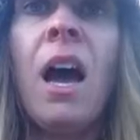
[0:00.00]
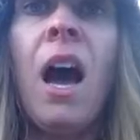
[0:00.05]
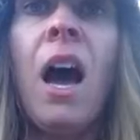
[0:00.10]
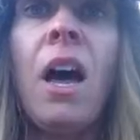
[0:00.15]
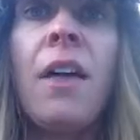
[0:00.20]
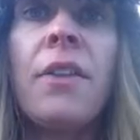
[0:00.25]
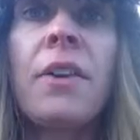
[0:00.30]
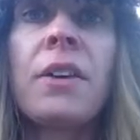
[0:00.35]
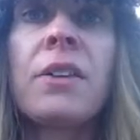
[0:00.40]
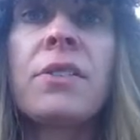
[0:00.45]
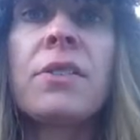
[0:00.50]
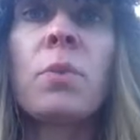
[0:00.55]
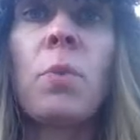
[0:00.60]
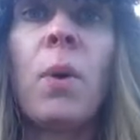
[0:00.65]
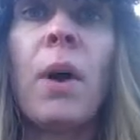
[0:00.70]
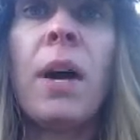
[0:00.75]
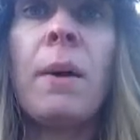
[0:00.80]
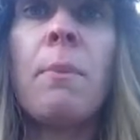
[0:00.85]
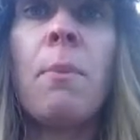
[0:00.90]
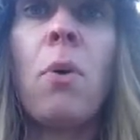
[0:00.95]
Others
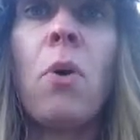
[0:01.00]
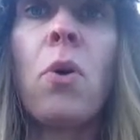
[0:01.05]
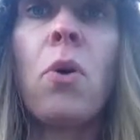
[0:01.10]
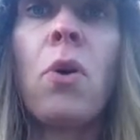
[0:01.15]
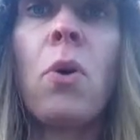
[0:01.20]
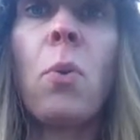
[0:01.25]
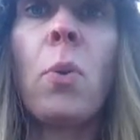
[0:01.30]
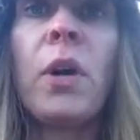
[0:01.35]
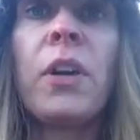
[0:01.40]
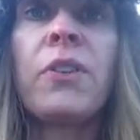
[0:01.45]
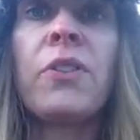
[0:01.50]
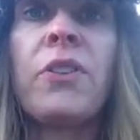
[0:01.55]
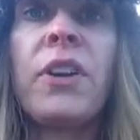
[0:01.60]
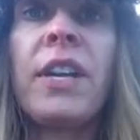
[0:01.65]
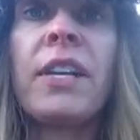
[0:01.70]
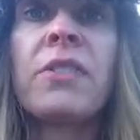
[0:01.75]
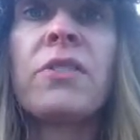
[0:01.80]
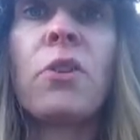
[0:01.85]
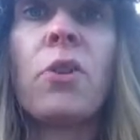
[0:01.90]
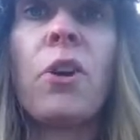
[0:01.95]
want more
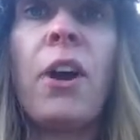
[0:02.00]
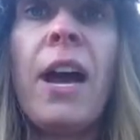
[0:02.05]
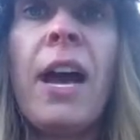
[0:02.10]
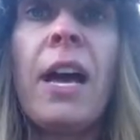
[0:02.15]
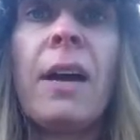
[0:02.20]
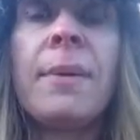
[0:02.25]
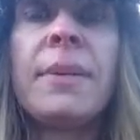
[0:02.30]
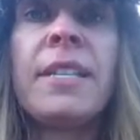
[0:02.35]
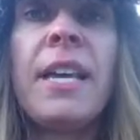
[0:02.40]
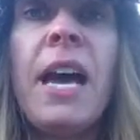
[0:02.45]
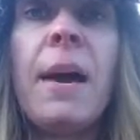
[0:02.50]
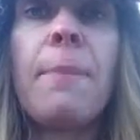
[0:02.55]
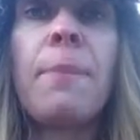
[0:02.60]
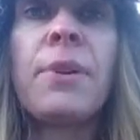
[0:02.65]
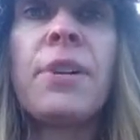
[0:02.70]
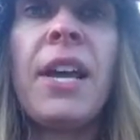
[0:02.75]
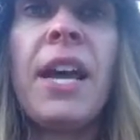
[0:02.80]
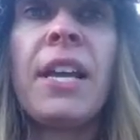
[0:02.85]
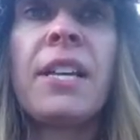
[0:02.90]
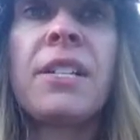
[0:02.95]
wilderness or habitat
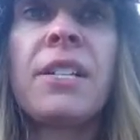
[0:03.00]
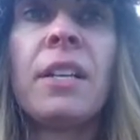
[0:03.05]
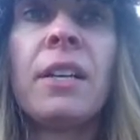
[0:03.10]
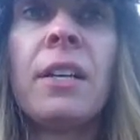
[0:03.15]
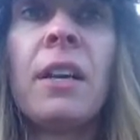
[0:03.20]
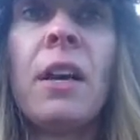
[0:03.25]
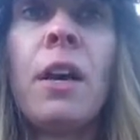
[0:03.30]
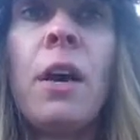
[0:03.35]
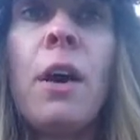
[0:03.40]
protection